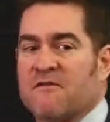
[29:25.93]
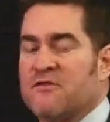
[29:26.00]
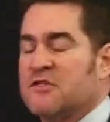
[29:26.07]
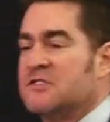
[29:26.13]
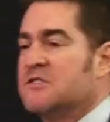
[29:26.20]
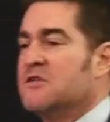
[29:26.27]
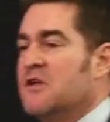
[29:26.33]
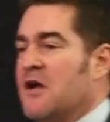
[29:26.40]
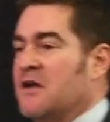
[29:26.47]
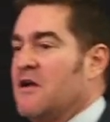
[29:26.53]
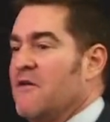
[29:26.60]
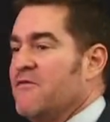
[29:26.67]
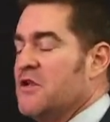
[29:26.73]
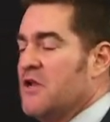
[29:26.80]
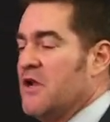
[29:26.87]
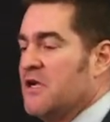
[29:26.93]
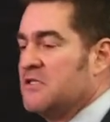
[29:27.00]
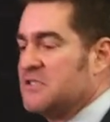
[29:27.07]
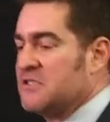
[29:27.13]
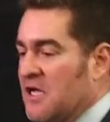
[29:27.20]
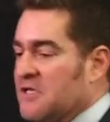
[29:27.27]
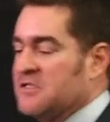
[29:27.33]
of, this Uni of the United
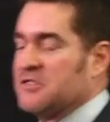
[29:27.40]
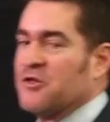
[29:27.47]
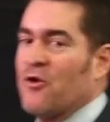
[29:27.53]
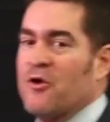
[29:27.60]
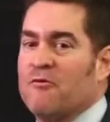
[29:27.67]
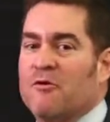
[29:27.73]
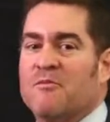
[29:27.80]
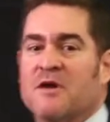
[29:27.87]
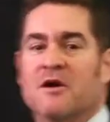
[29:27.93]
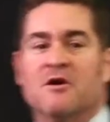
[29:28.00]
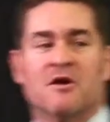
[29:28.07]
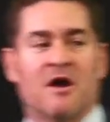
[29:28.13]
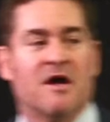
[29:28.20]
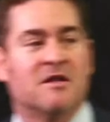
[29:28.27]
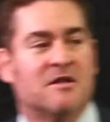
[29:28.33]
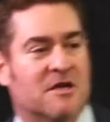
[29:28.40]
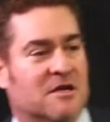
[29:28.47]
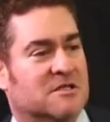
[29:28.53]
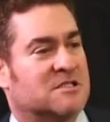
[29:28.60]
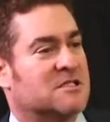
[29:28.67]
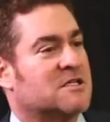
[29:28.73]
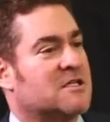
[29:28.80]
States thought it would be a good idea
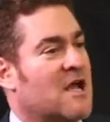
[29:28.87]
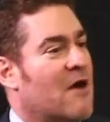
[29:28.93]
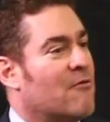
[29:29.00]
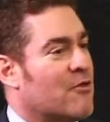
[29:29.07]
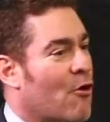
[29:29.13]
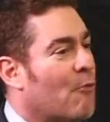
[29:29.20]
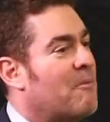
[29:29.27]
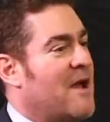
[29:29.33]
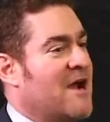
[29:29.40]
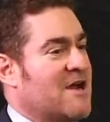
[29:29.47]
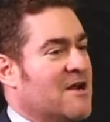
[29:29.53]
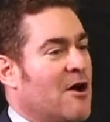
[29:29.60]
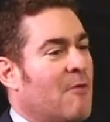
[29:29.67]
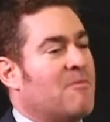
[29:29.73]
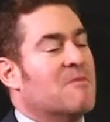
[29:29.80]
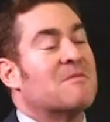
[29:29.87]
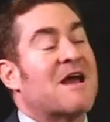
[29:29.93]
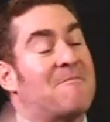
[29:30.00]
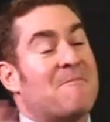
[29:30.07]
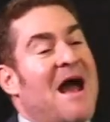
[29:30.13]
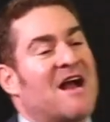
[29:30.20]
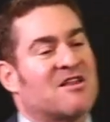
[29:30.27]
to sit down with OPEC and help them
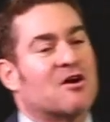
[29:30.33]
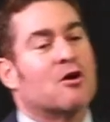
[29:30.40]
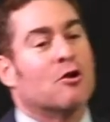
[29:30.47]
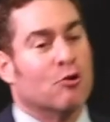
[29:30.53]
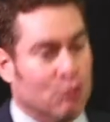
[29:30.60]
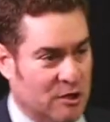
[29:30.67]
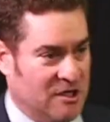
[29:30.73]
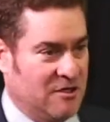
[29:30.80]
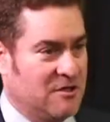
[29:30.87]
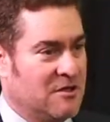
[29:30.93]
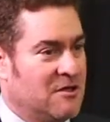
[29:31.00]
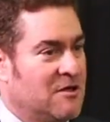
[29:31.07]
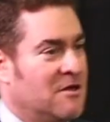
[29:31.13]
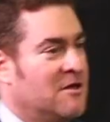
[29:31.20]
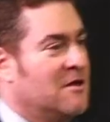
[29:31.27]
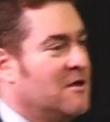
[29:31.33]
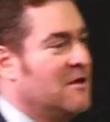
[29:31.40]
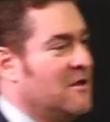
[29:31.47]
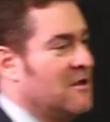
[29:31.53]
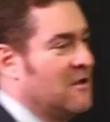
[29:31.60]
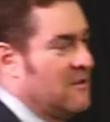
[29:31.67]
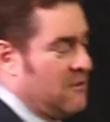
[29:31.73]
get back to colluding.
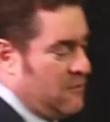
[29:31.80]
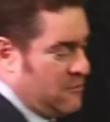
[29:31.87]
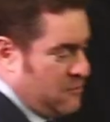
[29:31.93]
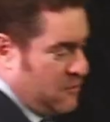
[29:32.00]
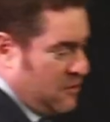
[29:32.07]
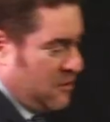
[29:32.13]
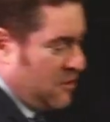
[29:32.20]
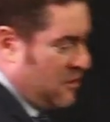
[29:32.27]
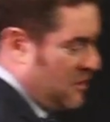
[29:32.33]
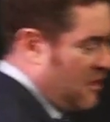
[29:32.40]
Yeah,